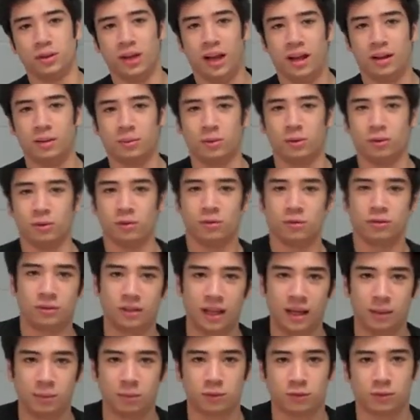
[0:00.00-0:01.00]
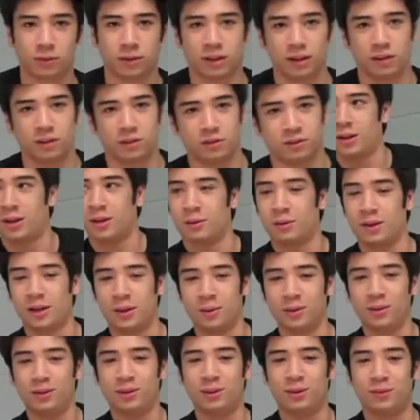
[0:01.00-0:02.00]
animals, games for kids. When I
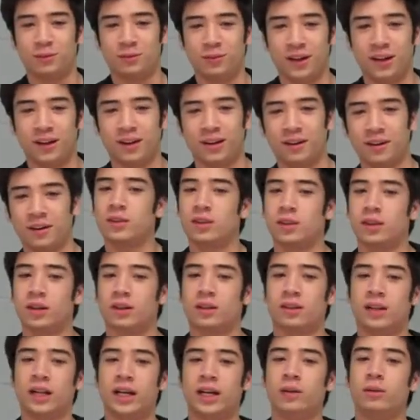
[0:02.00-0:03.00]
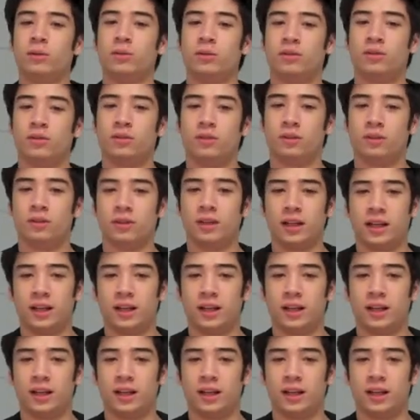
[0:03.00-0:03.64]
went to the fair, the clowns, they